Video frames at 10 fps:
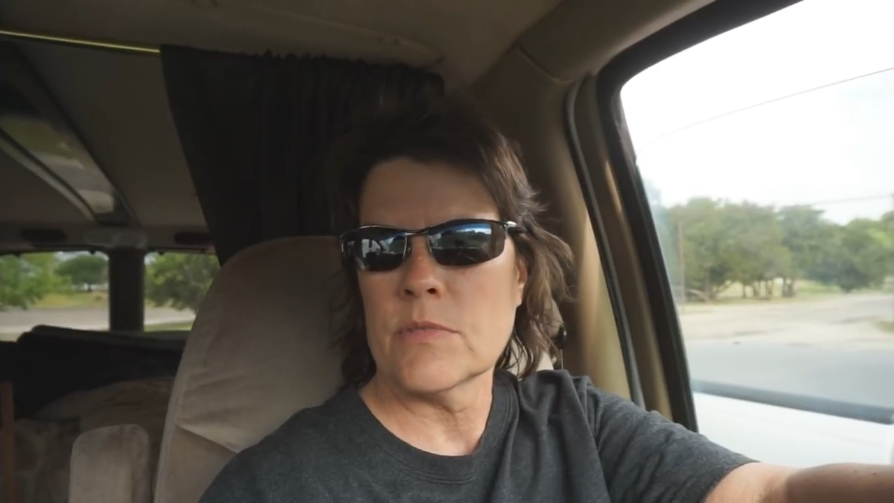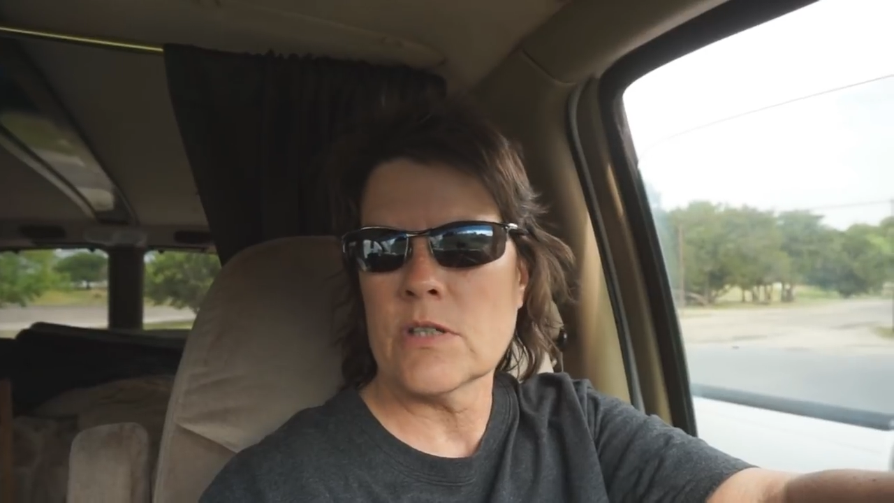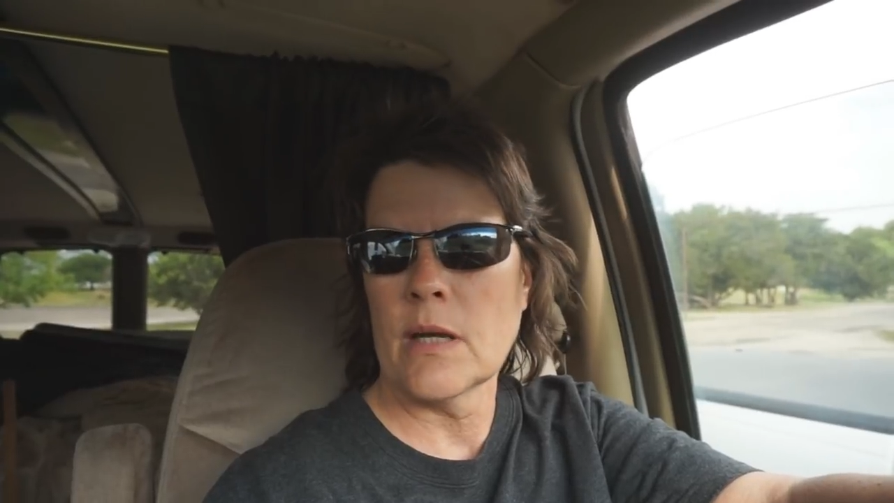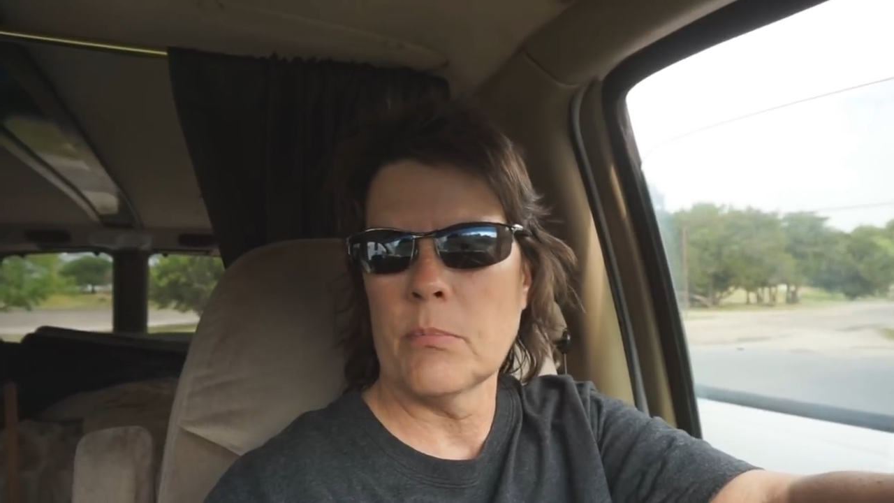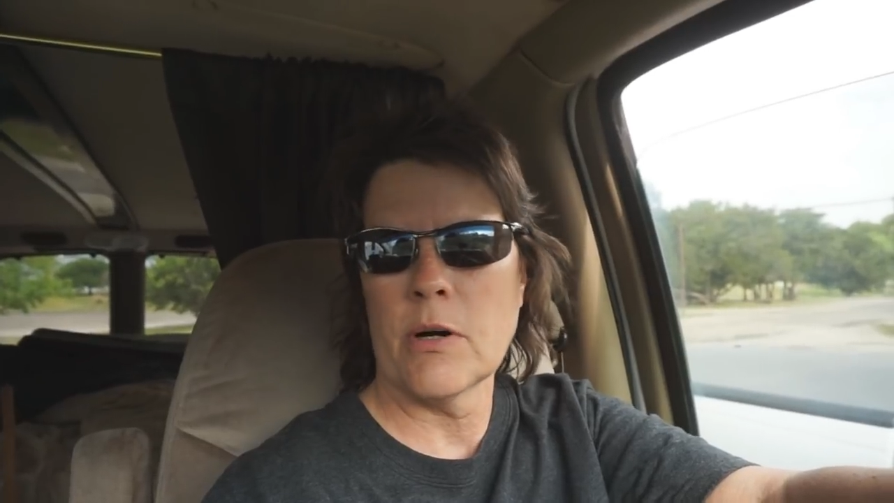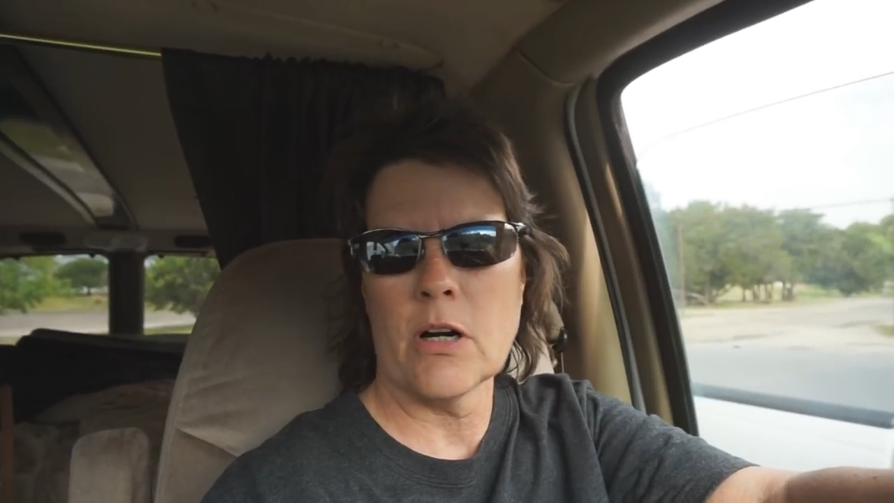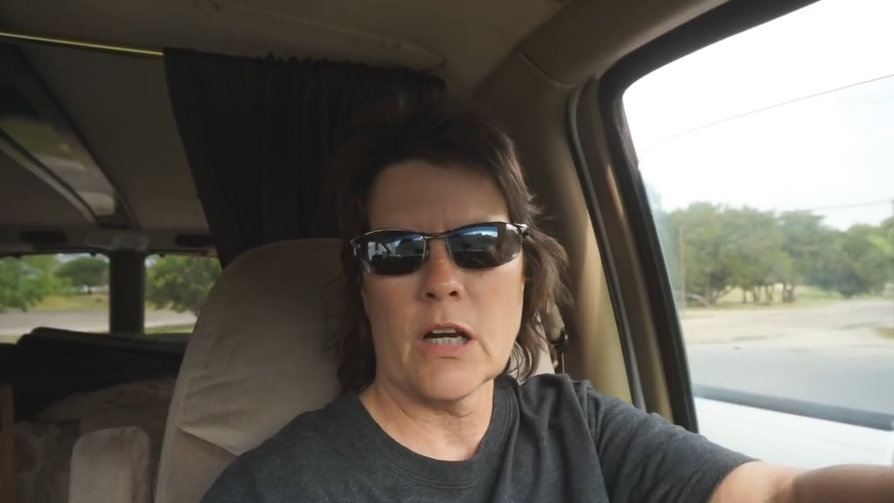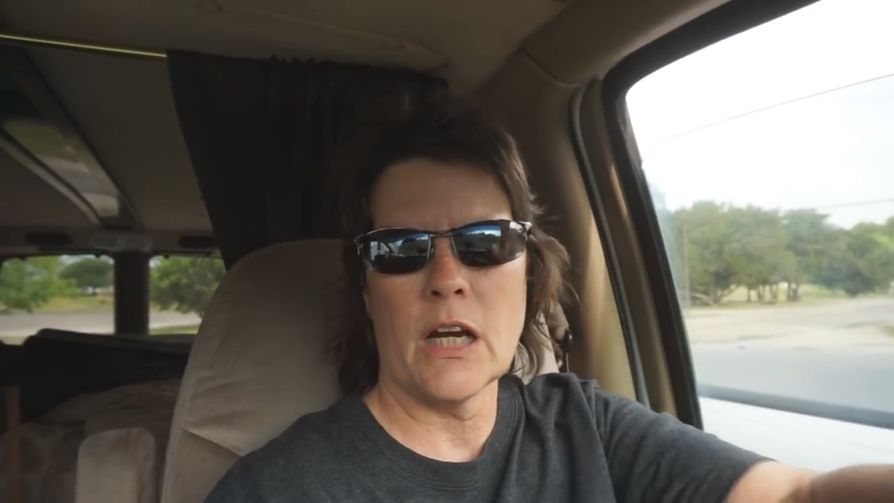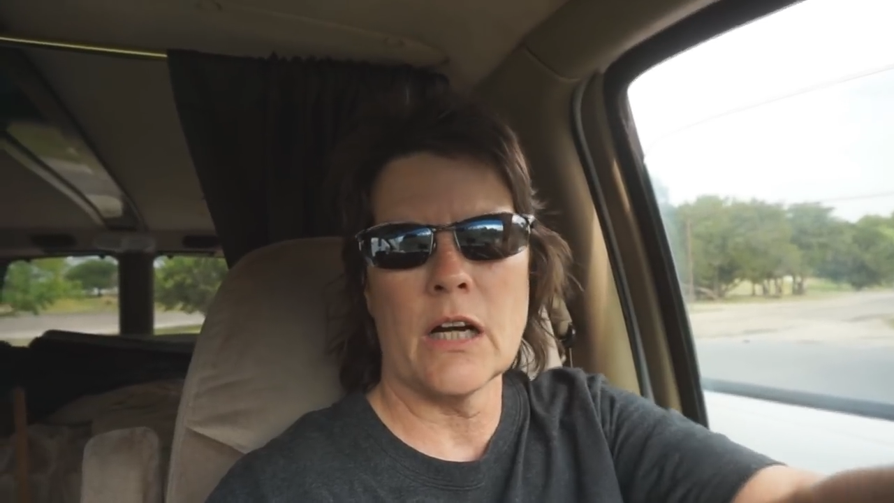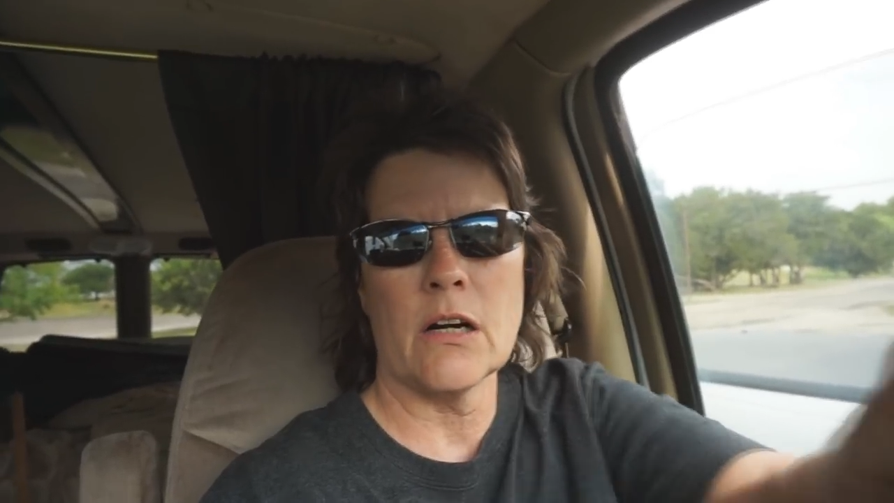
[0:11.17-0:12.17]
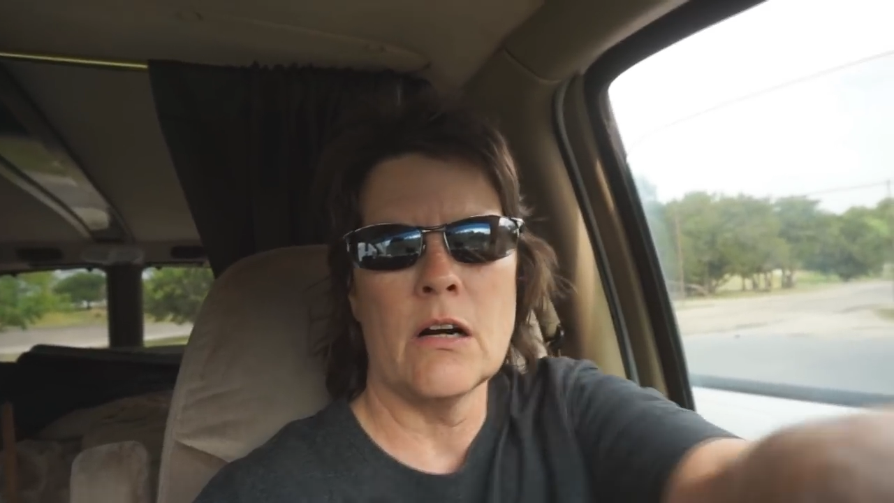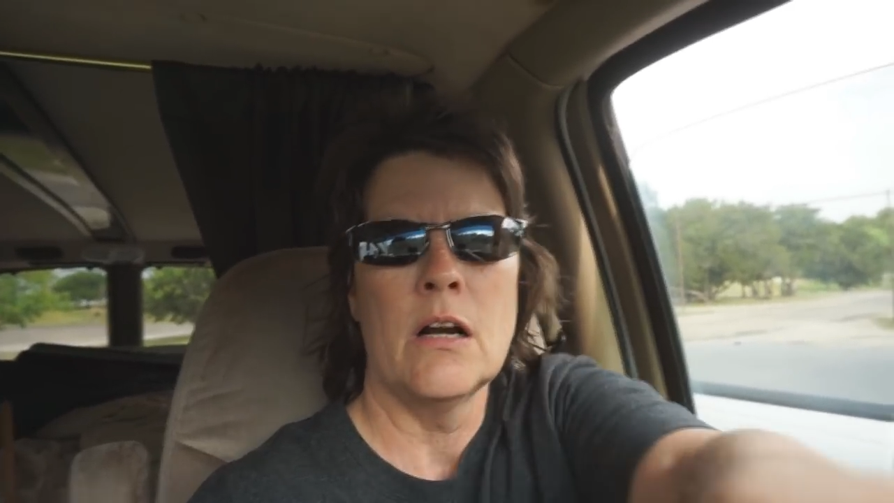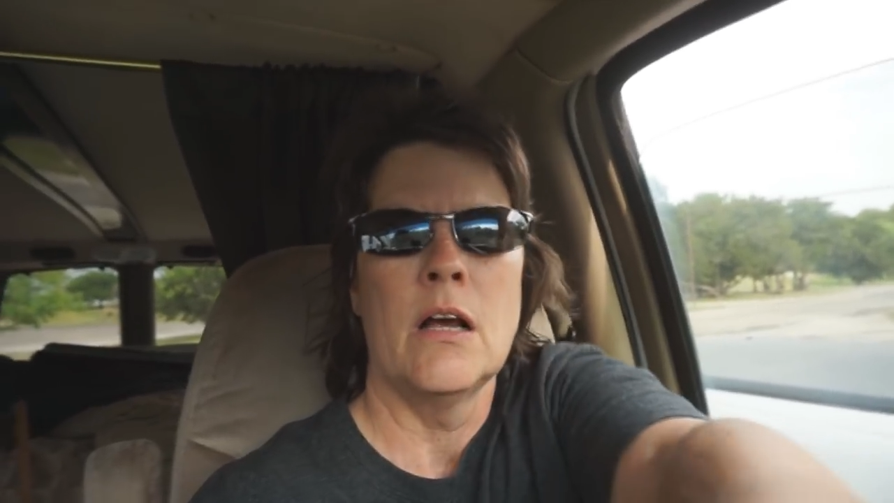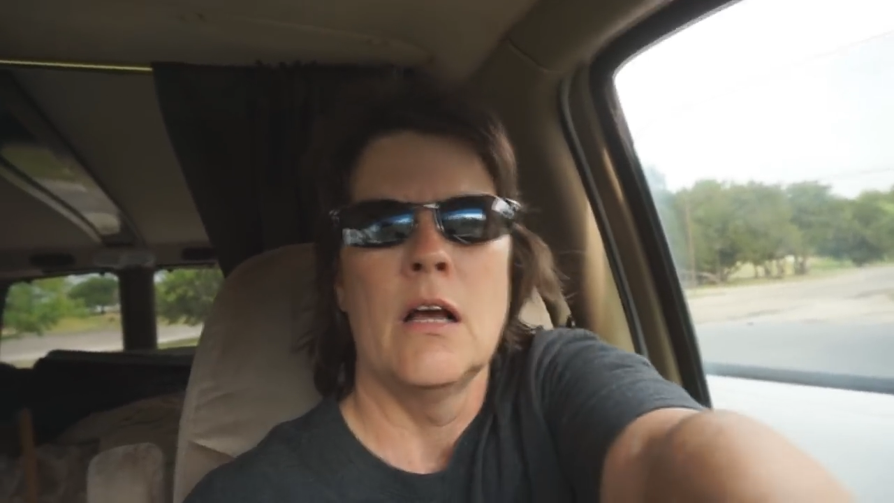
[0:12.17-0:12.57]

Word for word: state park here.